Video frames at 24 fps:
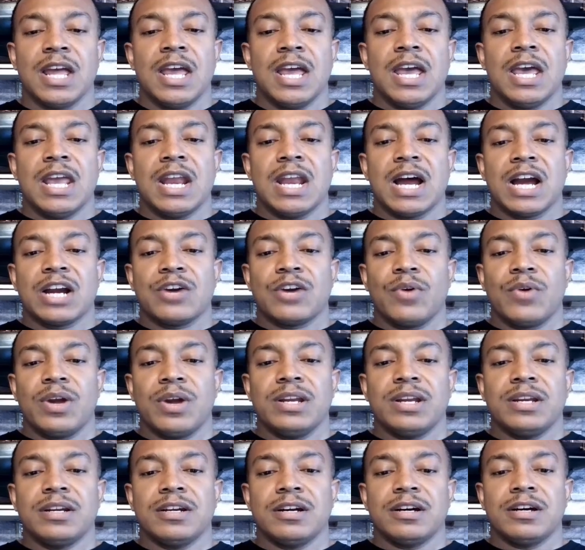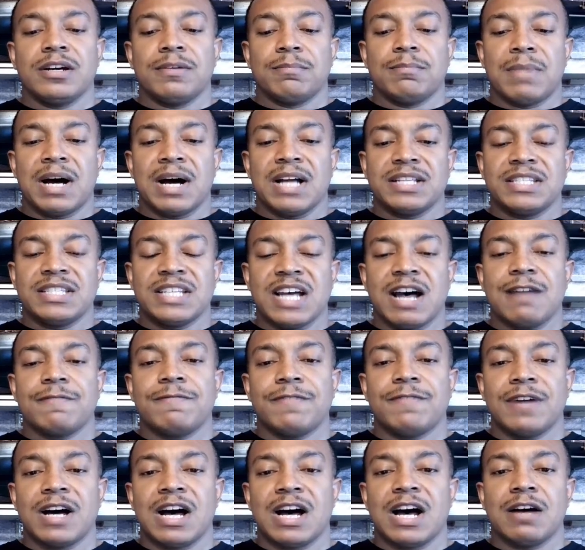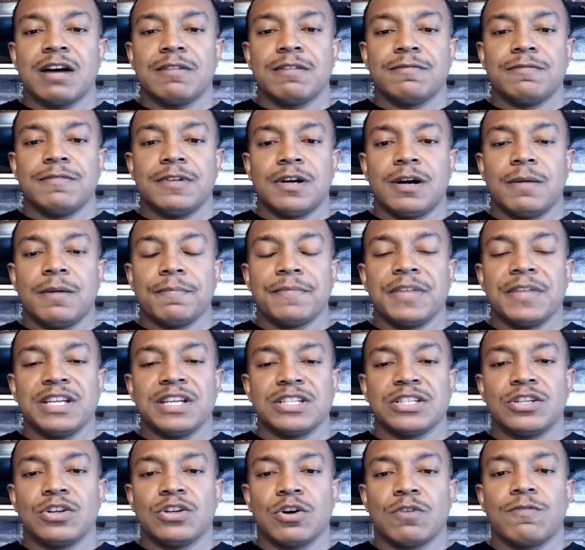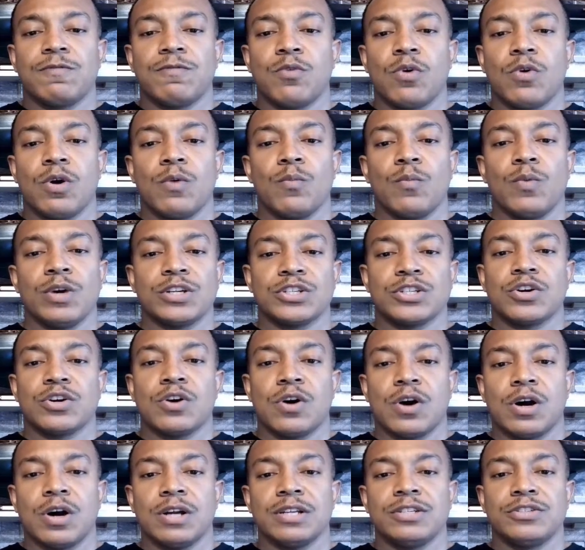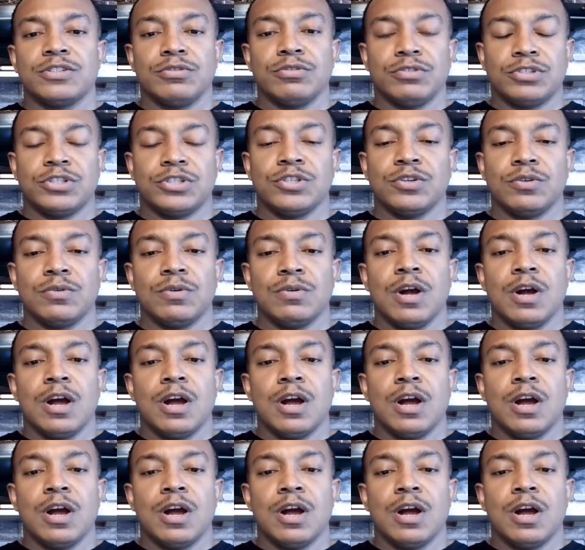And I created my top 5 things to look for, which card suits you.